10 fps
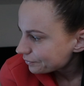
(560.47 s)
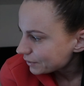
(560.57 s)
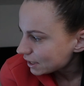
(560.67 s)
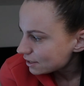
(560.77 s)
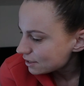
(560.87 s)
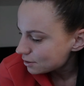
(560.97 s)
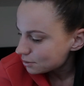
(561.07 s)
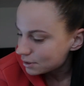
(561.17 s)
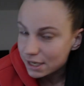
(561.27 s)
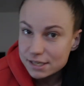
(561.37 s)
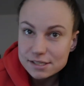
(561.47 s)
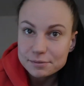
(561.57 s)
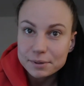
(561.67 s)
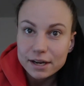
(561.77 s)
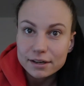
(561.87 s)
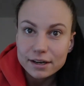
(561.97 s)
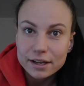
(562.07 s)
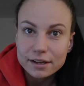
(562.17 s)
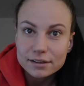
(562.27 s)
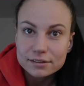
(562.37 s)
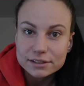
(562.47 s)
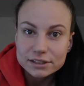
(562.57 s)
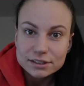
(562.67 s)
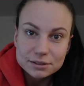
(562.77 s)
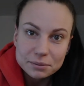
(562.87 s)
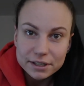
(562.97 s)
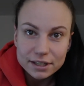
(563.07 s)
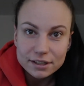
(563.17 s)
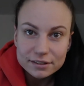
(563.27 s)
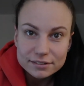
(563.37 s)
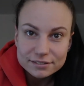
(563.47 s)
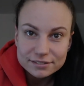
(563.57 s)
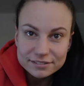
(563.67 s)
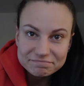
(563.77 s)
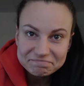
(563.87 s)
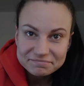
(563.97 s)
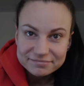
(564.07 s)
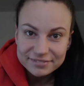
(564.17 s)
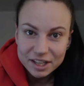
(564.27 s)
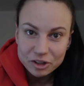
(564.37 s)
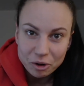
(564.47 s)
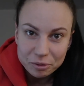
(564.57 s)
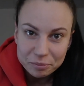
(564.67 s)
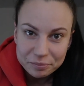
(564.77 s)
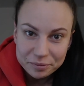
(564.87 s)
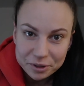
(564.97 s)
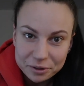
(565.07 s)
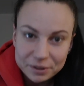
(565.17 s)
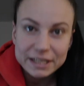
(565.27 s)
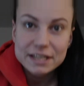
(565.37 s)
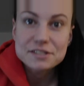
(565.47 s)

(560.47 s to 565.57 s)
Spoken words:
these 2 days I'm kind of like just wearing it at home, you know, like